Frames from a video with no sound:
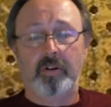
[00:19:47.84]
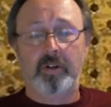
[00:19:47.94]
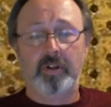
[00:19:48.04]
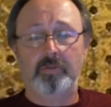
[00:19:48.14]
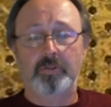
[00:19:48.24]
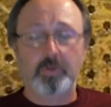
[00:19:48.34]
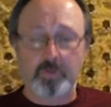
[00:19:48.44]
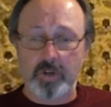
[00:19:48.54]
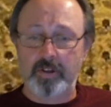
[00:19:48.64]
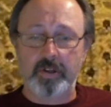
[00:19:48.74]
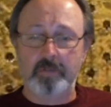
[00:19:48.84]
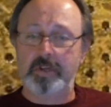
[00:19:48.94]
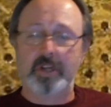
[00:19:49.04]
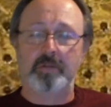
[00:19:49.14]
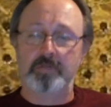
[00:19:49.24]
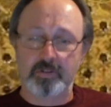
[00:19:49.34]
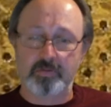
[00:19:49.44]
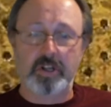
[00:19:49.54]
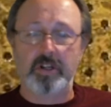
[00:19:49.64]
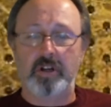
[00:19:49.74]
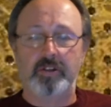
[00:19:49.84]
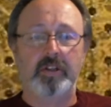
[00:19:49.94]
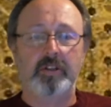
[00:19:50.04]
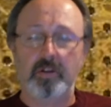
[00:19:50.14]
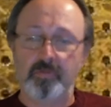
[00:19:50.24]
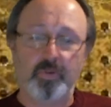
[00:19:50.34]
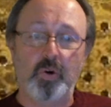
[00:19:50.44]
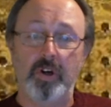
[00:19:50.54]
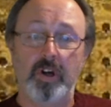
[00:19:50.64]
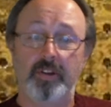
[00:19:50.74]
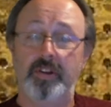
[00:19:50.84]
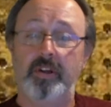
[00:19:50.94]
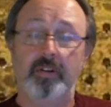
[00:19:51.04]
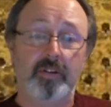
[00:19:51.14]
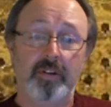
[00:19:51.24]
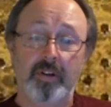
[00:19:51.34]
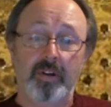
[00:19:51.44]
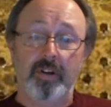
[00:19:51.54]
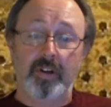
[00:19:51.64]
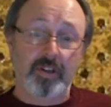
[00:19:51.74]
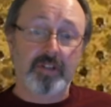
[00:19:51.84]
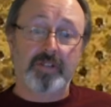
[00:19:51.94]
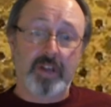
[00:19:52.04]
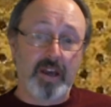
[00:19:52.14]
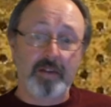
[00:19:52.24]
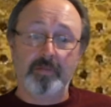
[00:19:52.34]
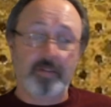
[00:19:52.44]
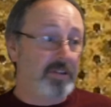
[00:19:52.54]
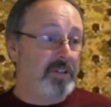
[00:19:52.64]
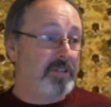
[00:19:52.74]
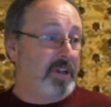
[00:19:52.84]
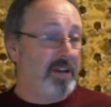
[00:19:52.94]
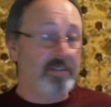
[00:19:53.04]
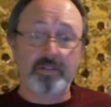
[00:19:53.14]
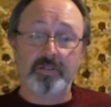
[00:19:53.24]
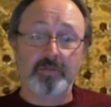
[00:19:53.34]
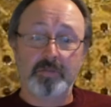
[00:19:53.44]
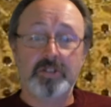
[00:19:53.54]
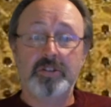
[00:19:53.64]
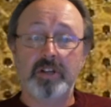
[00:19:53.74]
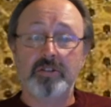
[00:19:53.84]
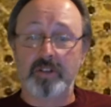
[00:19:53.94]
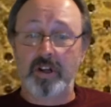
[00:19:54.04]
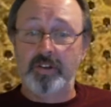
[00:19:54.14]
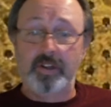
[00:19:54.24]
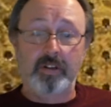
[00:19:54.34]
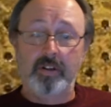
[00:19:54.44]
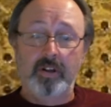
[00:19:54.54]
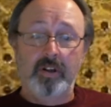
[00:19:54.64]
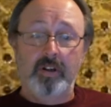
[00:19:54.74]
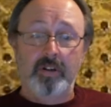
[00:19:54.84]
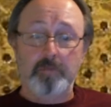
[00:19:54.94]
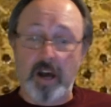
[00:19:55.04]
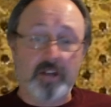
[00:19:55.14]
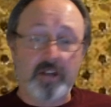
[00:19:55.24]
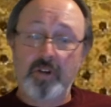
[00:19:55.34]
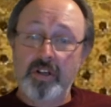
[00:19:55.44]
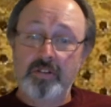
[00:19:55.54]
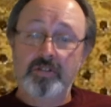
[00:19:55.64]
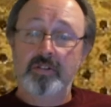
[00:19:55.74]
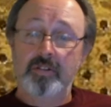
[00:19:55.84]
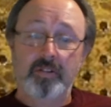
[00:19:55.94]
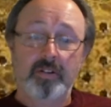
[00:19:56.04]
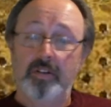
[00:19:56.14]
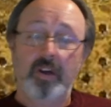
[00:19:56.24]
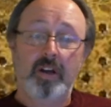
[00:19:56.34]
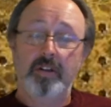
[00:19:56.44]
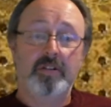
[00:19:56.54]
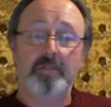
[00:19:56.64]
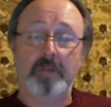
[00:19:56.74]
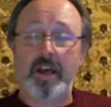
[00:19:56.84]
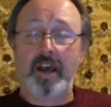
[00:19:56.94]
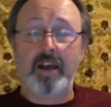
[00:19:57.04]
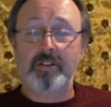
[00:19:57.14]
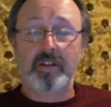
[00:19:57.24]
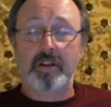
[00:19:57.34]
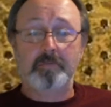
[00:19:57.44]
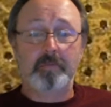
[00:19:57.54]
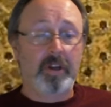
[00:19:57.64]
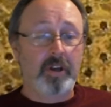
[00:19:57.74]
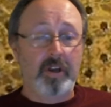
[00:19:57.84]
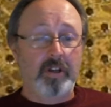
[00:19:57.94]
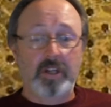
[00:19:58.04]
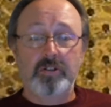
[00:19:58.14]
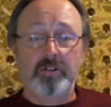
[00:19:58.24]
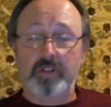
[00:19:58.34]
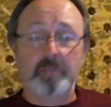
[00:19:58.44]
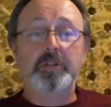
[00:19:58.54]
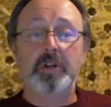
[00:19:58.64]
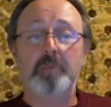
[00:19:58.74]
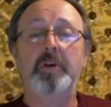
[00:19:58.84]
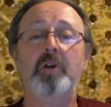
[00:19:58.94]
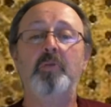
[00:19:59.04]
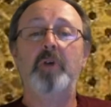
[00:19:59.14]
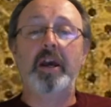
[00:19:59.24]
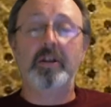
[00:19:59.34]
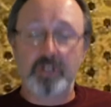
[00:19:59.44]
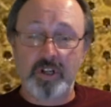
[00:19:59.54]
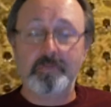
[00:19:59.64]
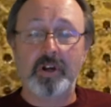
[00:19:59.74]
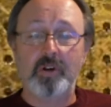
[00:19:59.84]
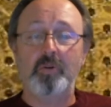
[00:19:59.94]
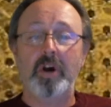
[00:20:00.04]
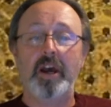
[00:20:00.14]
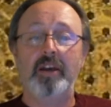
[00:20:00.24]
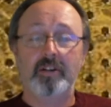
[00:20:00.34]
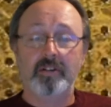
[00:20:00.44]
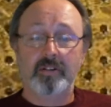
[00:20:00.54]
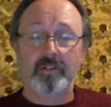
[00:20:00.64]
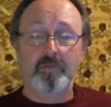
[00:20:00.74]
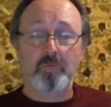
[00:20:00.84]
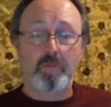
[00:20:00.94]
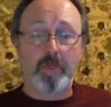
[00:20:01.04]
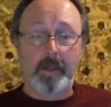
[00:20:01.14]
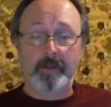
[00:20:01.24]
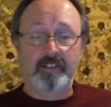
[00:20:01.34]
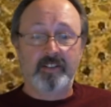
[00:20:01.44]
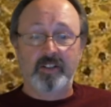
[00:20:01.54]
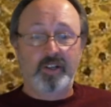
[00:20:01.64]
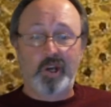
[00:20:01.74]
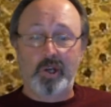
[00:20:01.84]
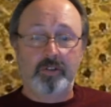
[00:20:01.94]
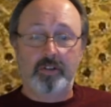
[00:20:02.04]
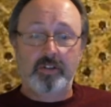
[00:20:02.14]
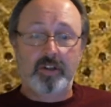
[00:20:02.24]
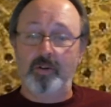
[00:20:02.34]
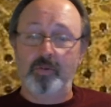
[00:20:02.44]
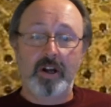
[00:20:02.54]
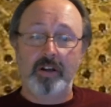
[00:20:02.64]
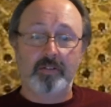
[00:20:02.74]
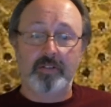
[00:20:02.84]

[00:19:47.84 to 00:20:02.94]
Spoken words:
You know, 2-0 becomes 3-0, then 4-0. In this case, it was 6-0. Padres, got to tip my hat to them. They just kept chipping away, And you know what?